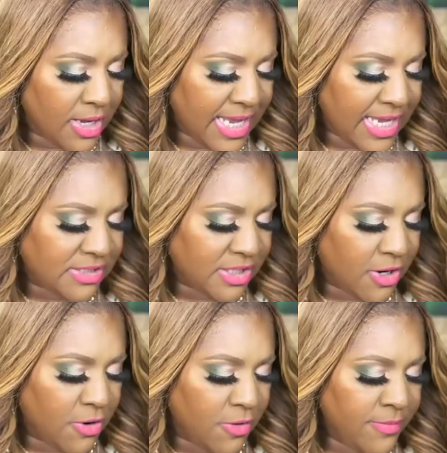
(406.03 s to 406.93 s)
And
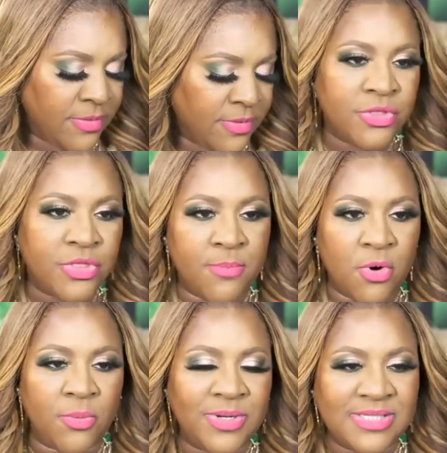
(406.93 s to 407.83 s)
so the
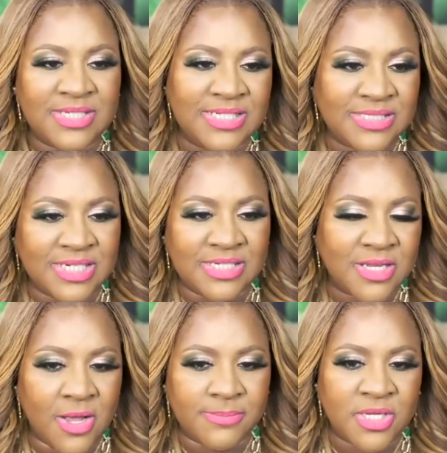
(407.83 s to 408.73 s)
more resistance
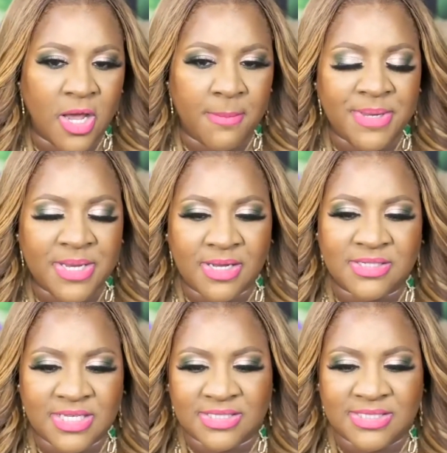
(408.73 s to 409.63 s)
comes up because
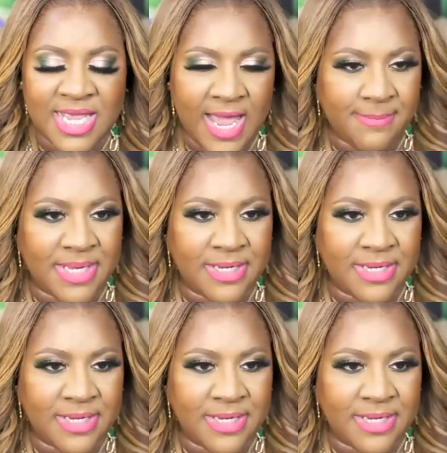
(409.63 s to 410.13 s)
of the assignment.